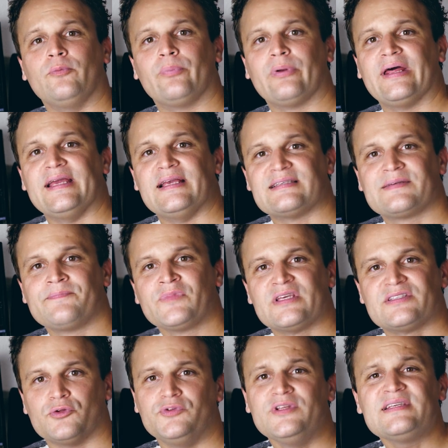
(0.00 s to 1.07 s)
place,
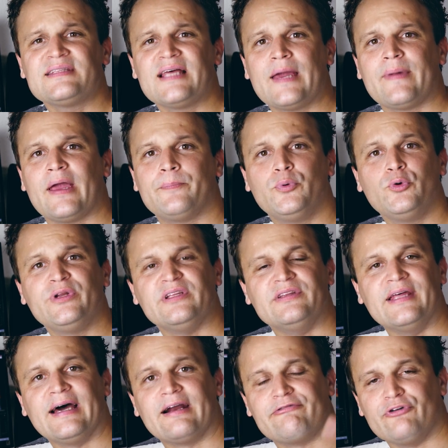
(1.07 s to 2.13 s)
so this time I put it
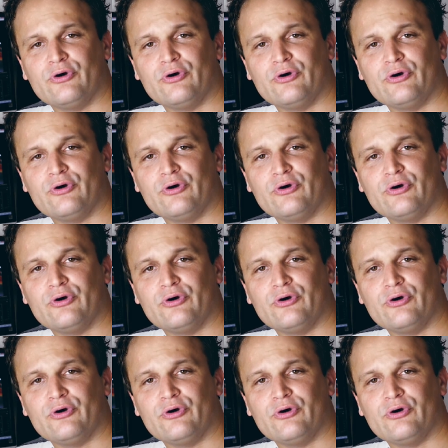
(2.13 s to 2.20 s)
there